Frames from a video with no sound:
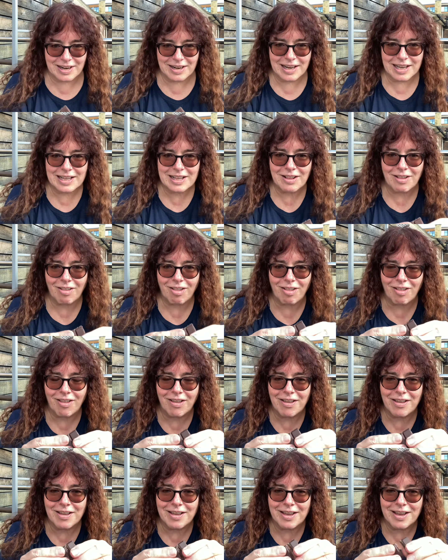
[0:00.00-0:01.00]
little
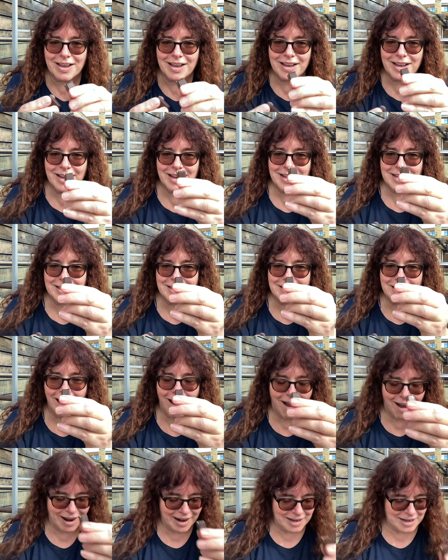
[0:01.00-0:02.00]

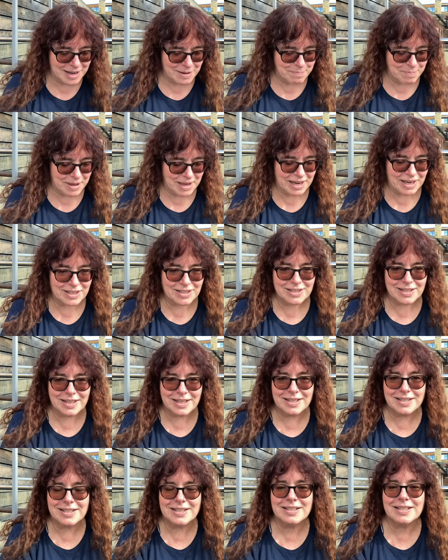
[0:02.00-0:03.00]
tiny
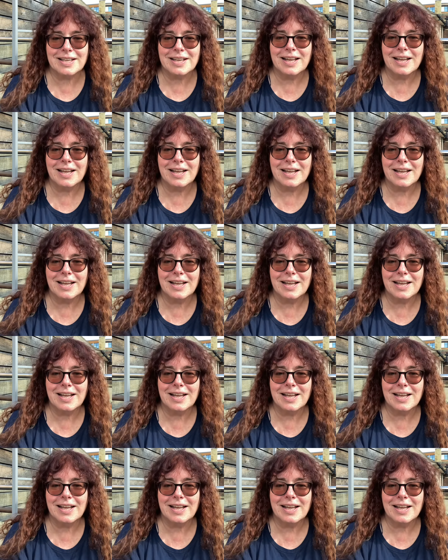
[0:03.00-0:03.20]
pieces,